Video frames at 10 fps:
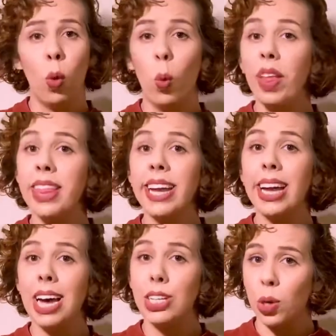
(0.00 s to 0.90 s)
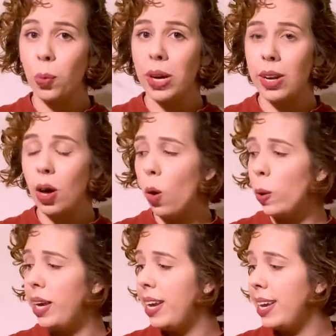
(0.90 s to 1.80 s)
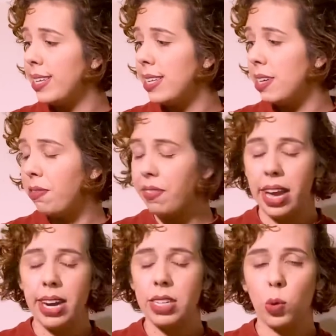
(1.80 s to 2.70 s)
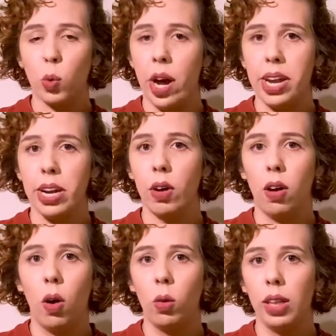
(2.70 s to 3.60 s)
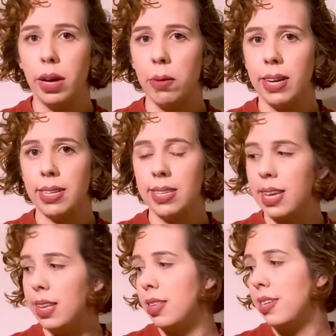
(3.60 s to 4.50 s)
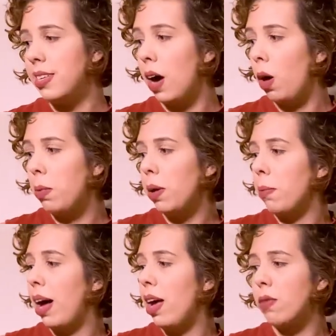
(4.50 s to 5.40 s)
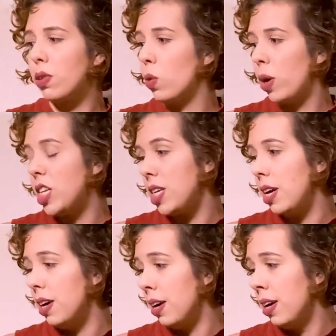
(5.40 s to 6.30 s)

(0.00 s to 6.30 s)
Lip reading: One thing I don't really know is if Katy's writing her own lyrics in this album. I have no idea.